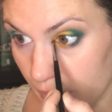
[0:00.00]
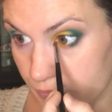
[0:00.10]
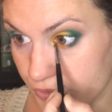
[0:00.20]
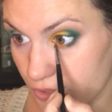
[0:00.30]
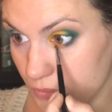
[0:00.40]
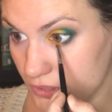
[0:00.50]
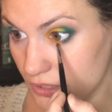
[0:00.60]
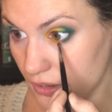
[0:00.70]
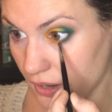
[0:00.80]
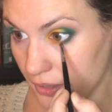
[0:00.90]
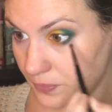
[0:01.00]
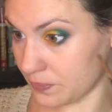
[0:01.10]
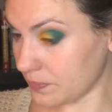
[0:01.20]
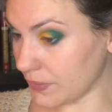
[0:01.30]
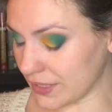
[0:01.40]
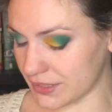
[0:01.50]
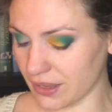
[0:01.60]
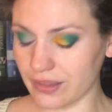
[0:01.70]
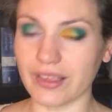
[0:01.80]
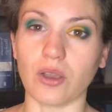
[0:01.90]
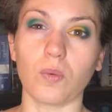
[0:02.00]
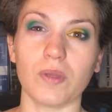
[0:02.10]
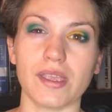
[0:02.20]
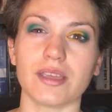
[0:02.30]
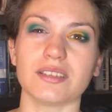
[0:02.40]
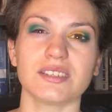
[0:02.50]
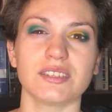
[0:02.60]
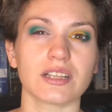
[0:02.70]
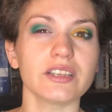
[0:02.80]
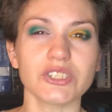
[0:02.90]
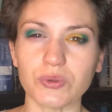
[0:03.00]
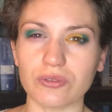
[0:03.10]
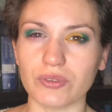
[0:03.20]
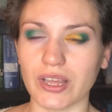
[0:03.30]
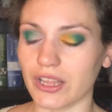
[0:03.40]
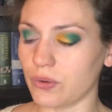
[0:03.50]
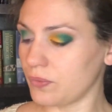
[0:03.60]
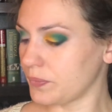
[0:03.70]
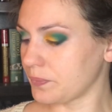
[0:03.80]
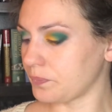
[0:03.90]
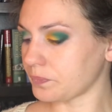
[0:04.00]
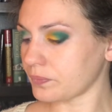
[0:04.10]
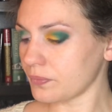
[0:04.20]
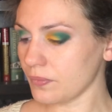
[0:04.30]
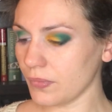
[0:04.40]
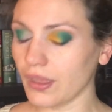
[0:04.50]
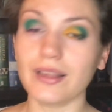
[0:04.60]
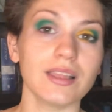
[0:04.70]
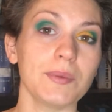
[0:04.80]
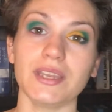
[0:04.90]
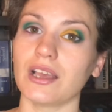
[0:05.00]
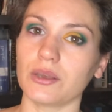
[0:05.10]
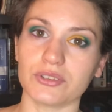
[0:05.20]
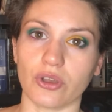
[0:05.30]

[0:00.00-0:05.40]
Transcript: So it's not It's not like a weak and sickly sort of yellow. Lemon yellow is